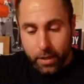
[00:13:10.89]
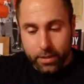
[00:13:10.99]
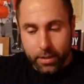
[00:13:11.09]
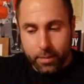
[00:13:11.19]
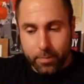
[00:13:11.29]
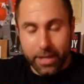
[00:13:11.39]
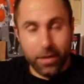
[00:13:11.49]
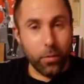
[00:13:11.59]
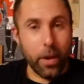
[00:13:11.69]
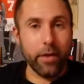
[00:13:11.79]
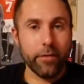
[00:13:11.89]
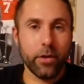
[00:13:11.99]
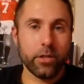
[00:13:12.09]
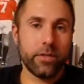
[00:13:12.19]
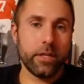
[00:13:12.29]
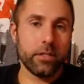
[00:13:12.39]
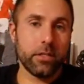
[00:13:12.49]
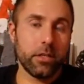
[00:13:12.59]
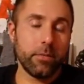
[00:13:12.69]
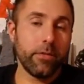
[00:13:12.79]
But being aware of those things
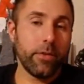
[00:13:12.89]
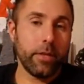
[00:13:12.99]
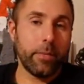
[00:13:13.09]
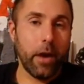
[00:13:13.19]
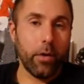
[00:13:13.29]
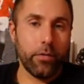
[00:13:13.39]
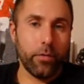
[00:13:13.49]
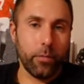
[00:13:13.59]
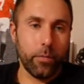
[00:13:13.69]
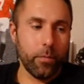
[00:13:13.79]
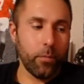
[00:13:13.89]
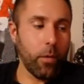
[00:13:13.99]
is going to be really powerful.